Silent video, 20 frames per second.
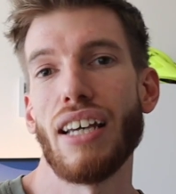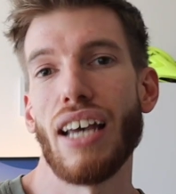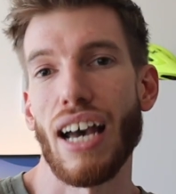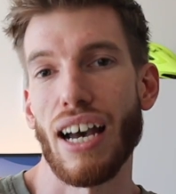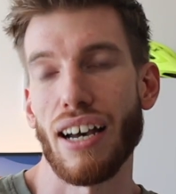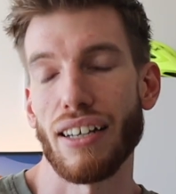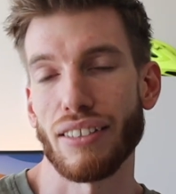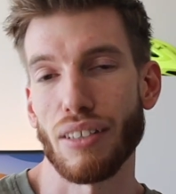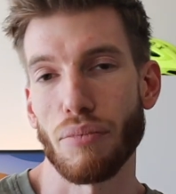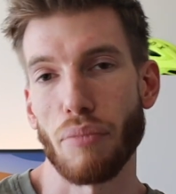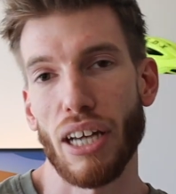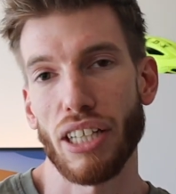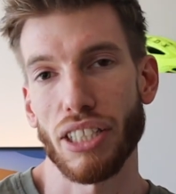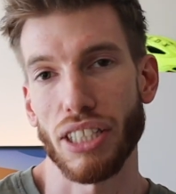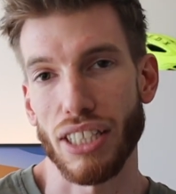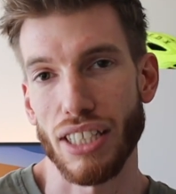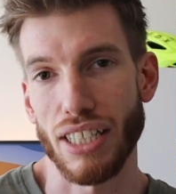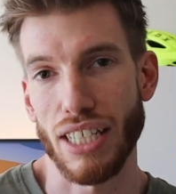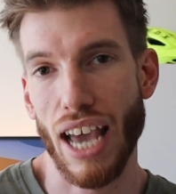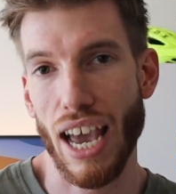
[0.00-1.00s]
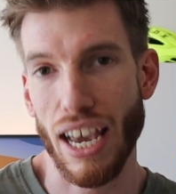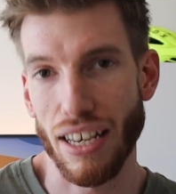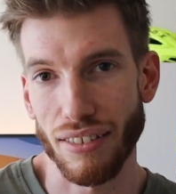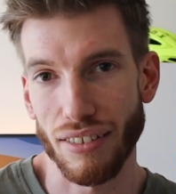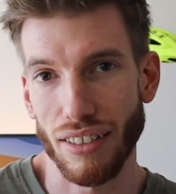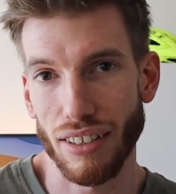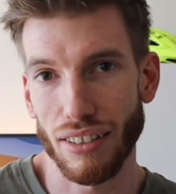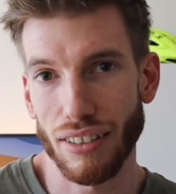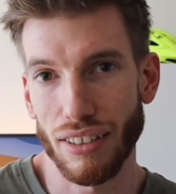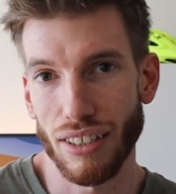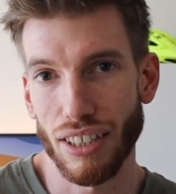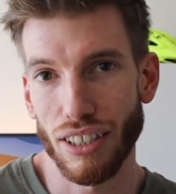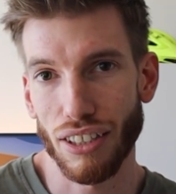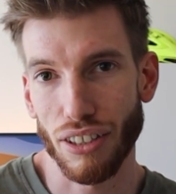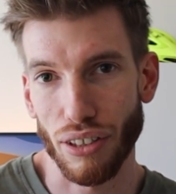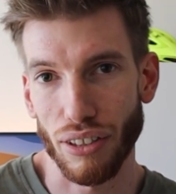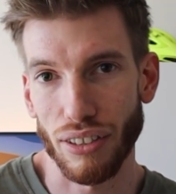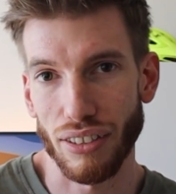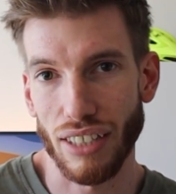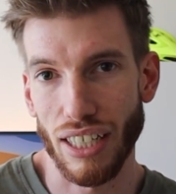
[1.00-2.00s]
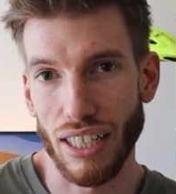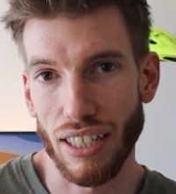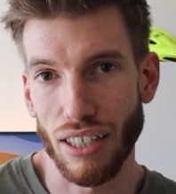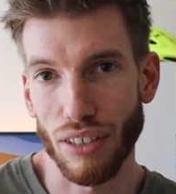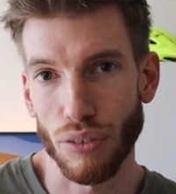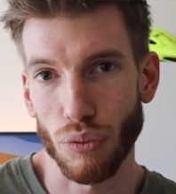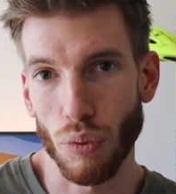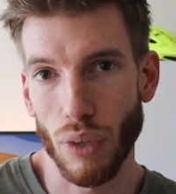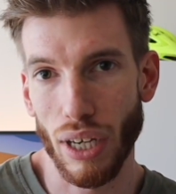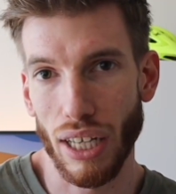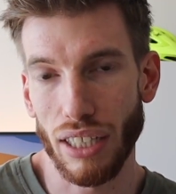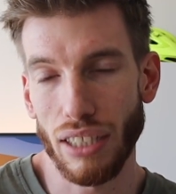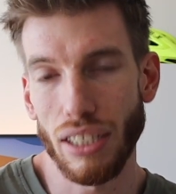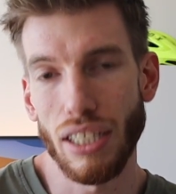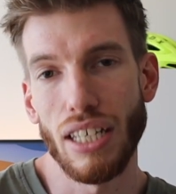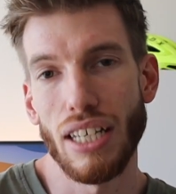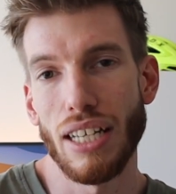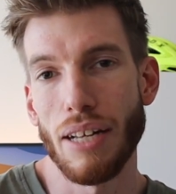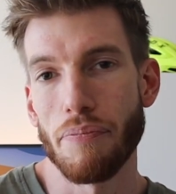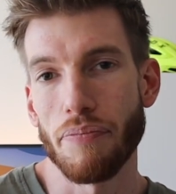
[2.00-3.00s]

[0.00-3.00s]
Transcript: uh, to matching the ACER content as well